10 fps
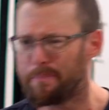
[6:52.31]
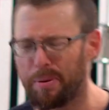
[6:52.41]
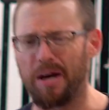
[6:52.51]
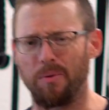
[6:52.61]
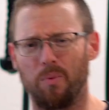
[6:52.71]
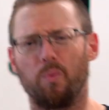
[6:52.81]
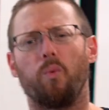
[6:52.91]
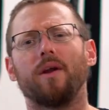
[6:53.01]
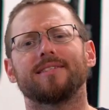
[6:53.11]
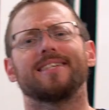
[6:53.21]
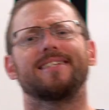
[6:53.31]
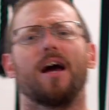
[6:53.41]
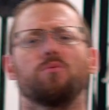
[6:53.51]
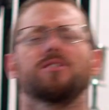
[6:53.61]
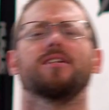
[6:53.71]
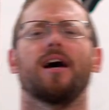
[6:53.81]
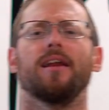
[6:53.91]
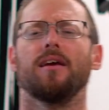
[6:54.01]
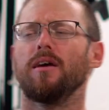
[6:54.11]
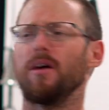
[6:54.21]
But what is the downside?
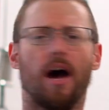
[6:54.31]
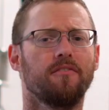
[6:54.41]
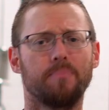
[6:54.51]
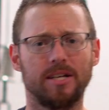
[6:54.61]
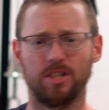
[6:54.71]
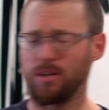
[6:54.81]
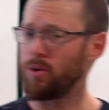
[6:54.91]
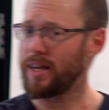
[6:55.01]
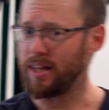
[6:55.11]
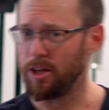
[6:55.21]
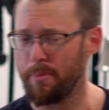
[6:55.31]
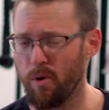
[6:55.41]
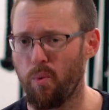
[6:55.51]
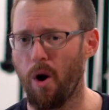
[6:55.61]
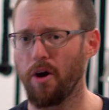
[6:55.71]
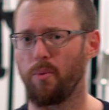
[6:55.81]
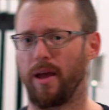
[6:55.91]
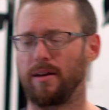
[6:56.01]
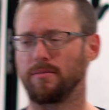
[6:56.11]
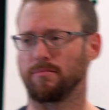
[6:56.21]
I've mentioned, okay, a little bit of water weight.